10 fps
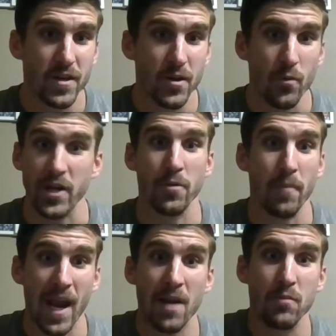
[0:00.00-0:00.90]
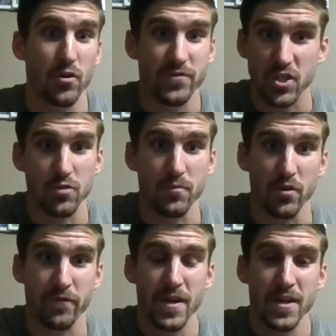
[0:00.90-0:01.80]
When your man moves, you
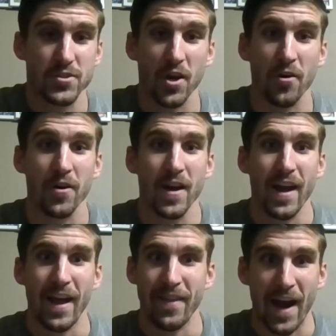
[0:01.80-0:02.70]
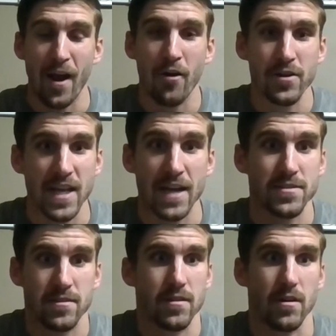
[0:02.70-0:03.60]
move. So, and then I always
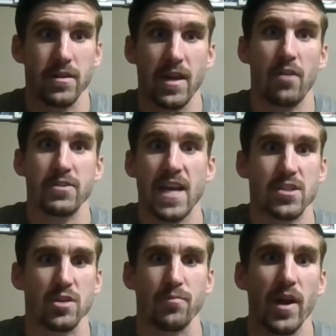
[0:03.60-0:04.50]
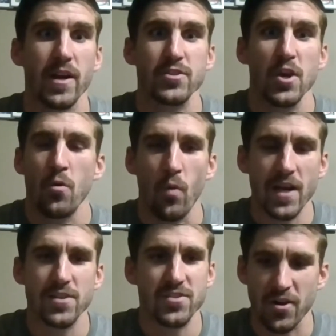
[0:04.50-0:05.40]
ask, you always ask your players, when
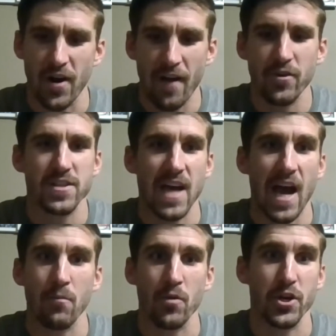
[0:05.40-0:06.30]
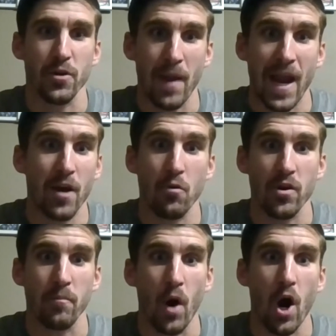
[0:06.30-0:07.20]
is there ever a time where your man or
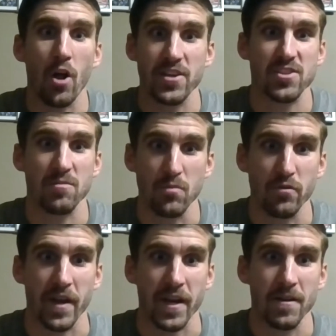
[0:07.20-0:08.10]
the ball isn't moving?